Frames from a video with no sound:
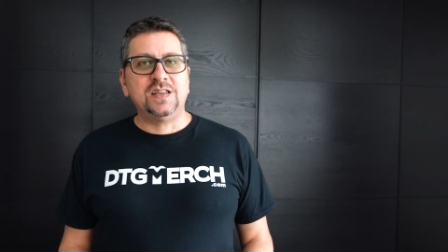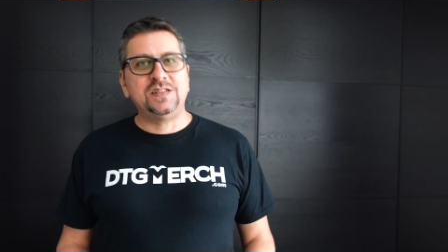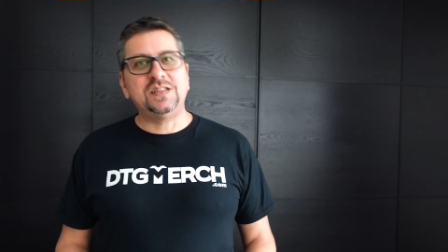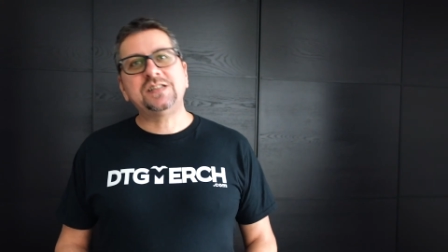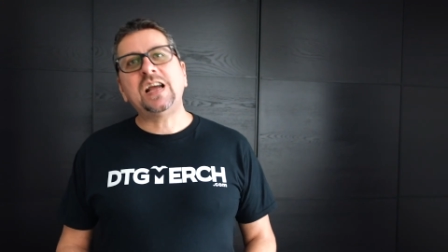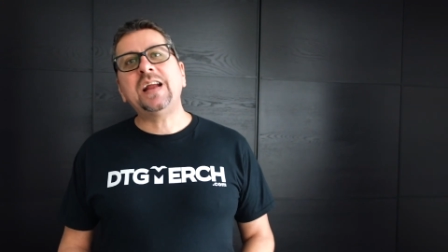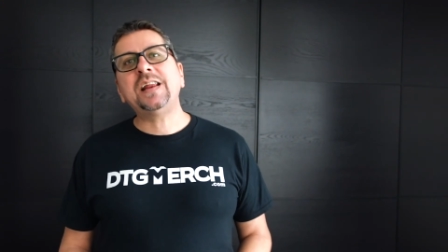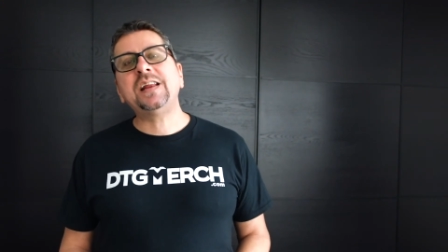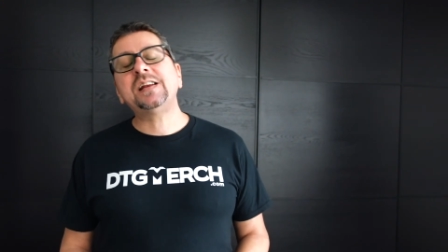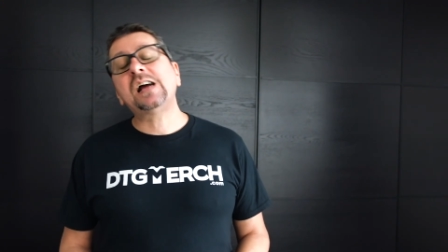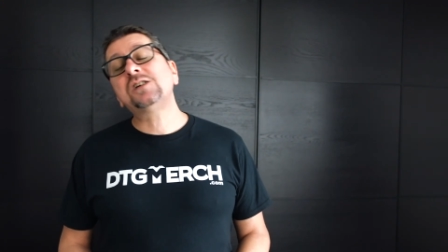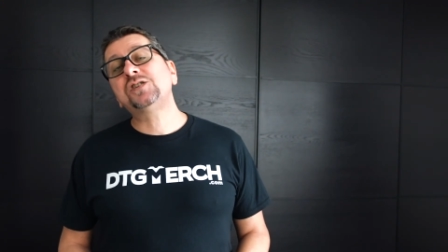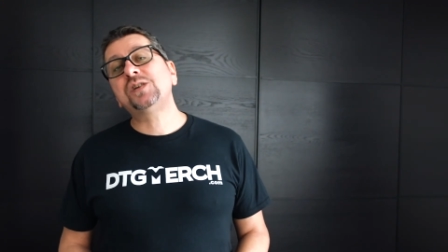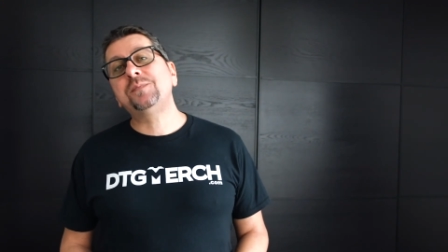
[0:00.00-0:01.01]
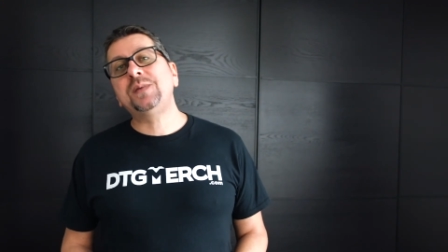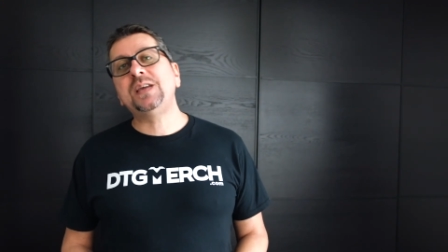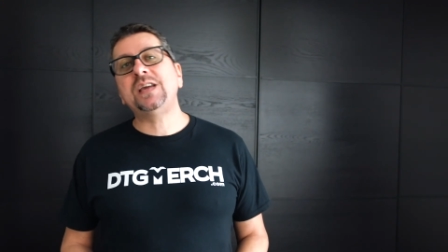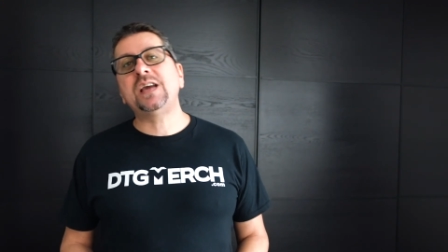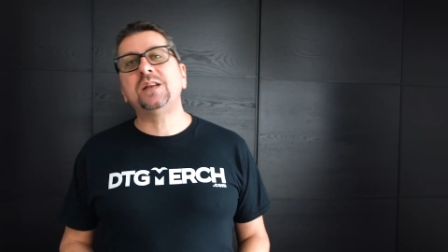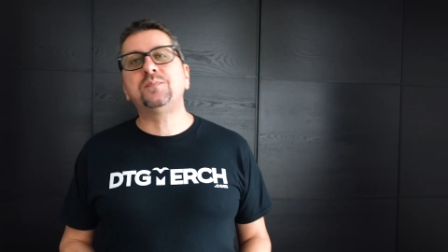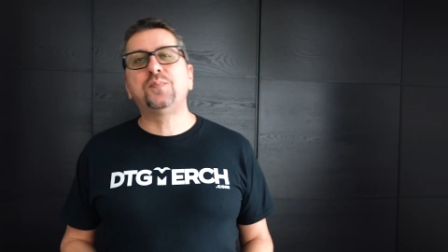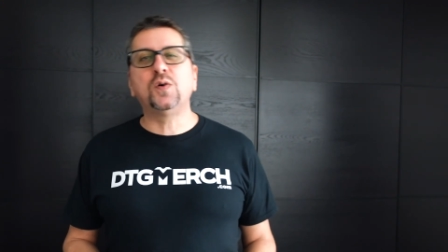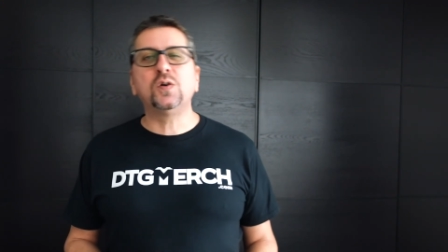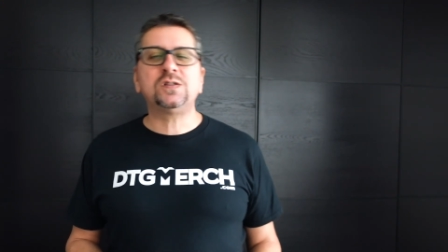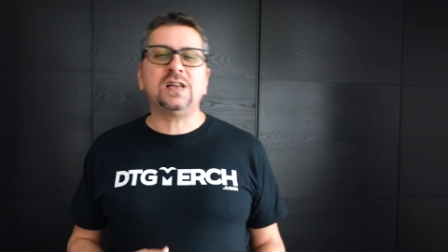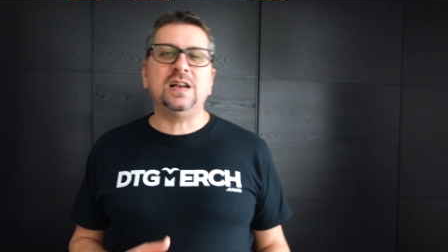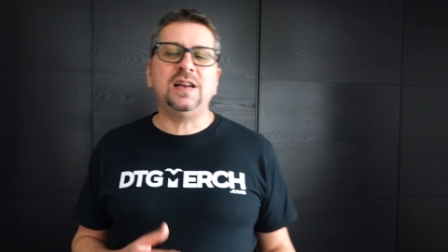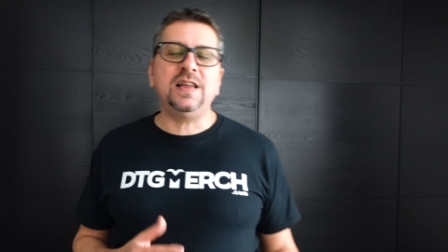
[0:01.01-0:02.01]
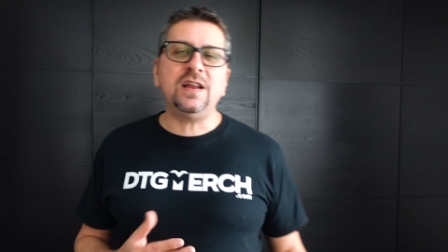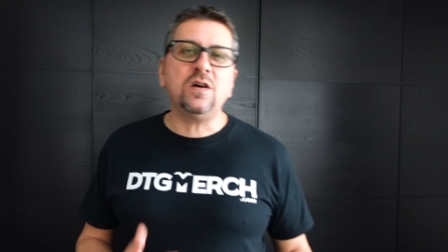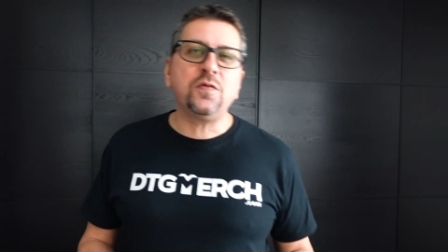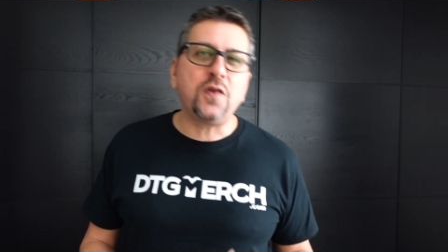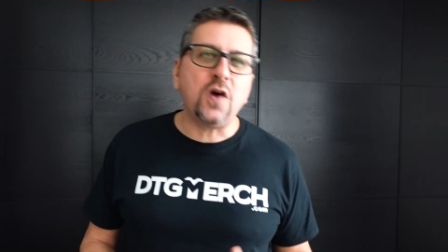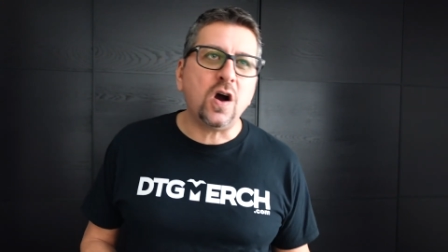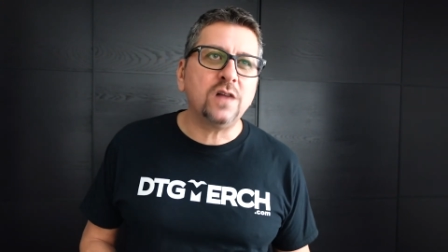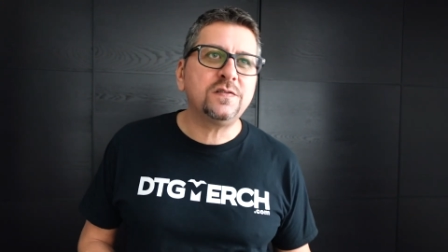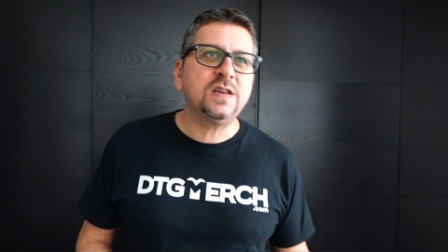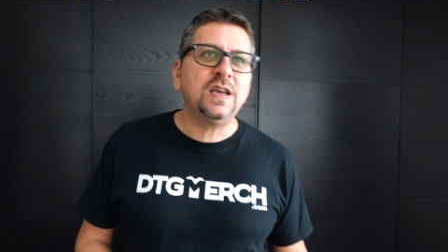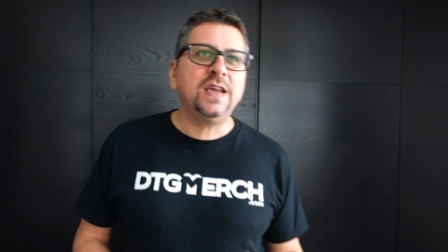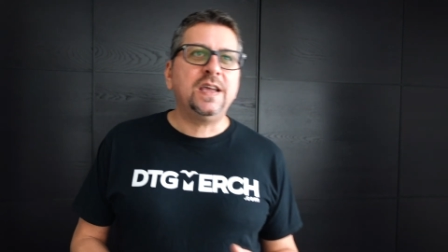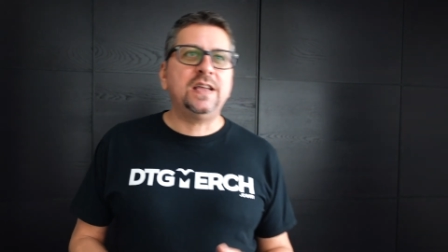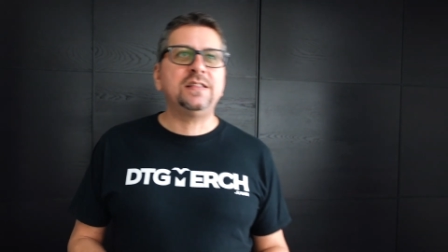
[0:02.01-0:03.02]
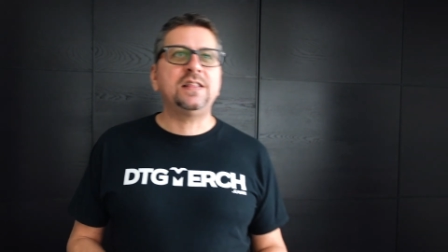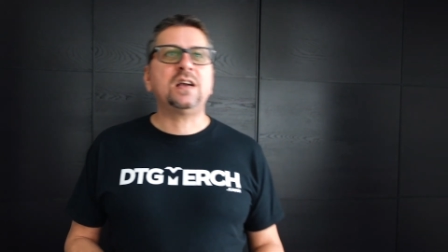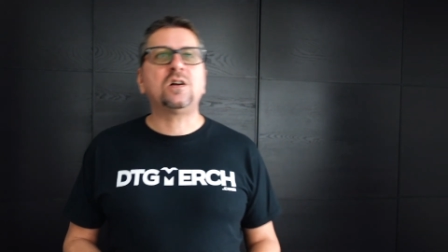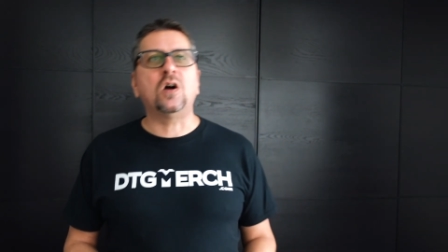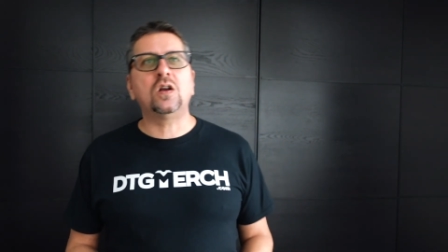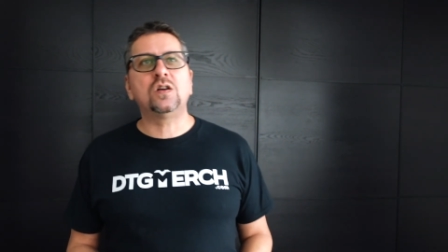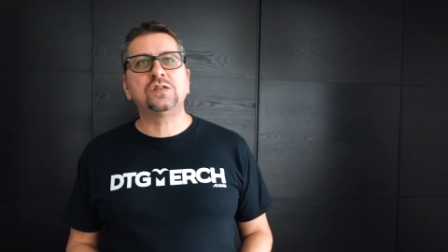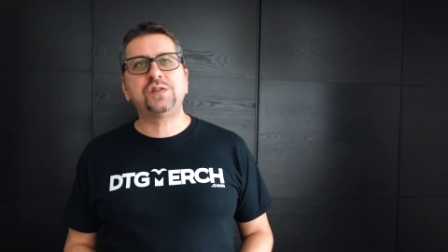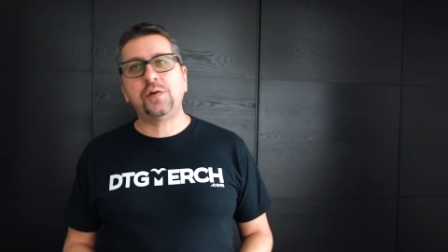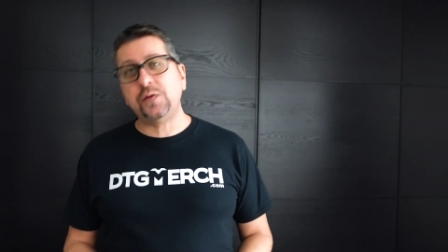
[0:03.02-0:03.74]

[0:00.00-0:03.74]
Design in R G B and put a little thought in the colors you